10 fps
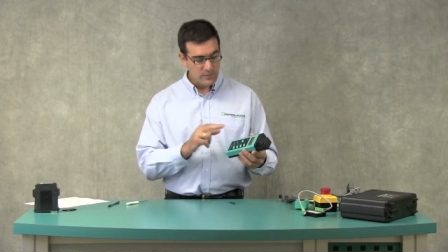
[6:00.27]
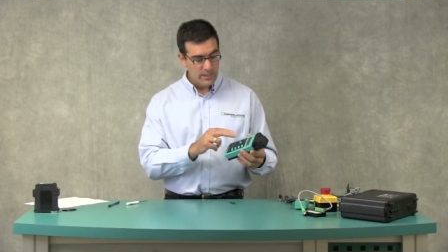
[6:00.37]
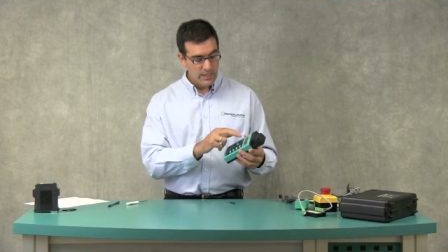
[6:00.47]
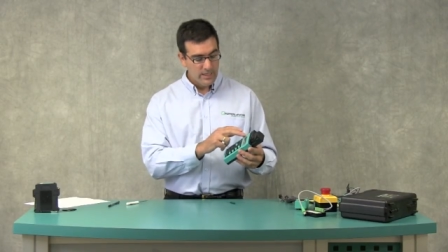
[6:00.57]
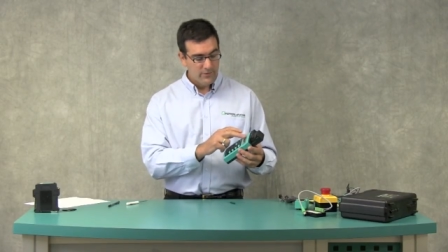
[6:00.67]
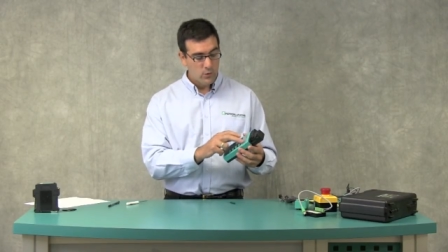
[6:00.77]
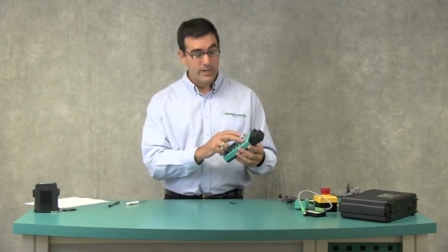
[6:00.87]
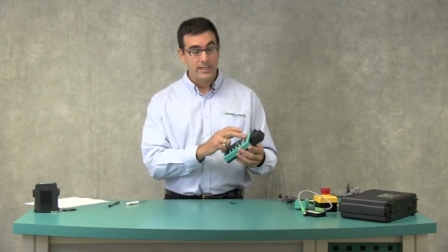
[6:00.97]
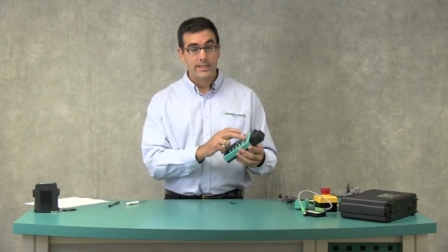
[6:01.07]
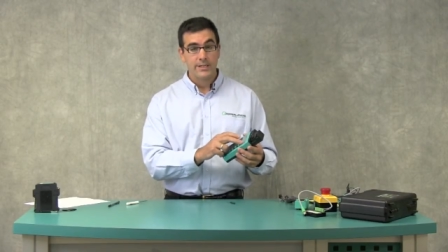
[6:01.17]
If you
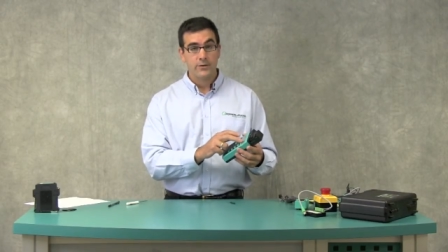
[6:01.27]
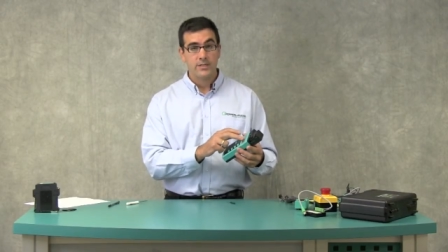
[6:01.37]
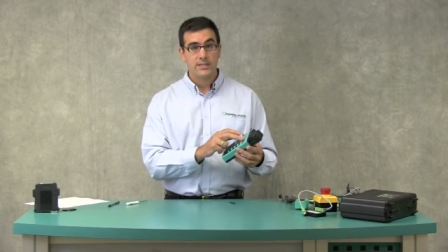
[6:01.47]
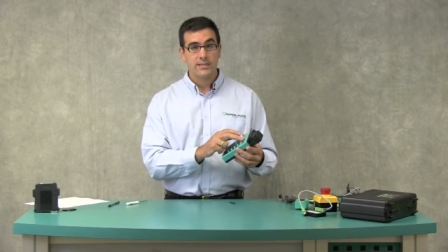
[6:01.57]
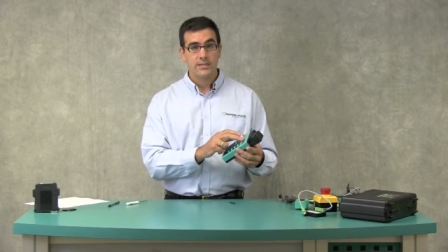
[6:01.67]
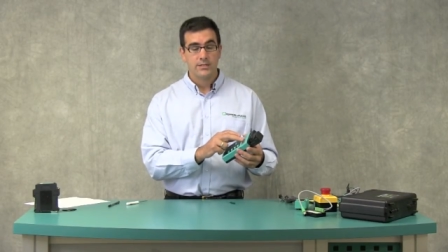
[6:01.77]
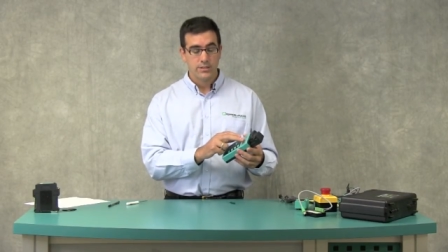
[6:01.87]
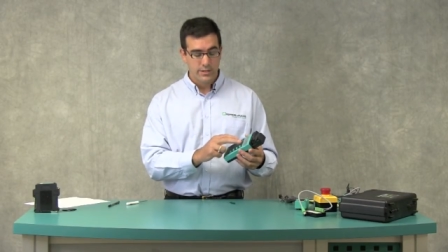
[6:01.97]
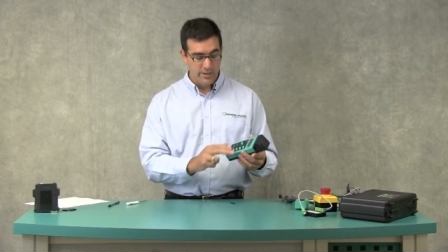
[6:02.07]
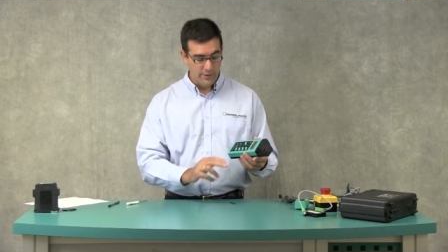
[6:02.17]
want to clear this list to
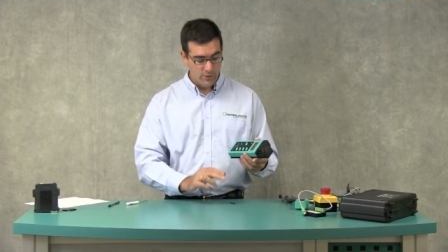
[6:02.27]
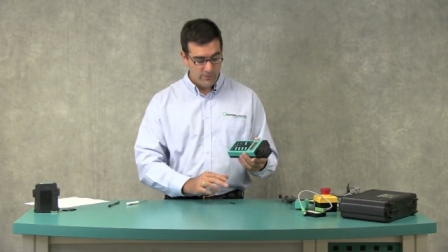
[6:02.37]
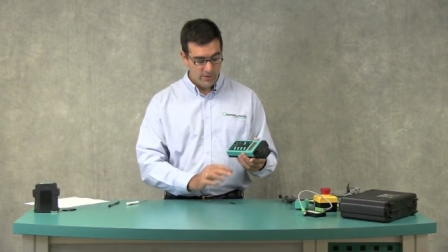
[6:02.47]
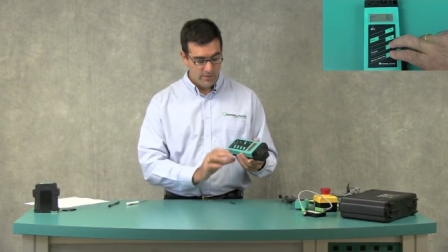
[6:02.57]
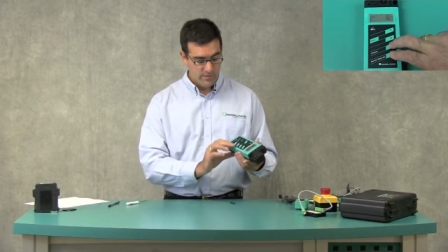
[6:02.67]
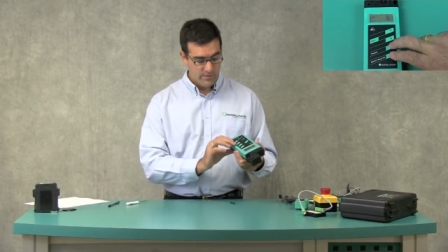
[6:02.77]
start over,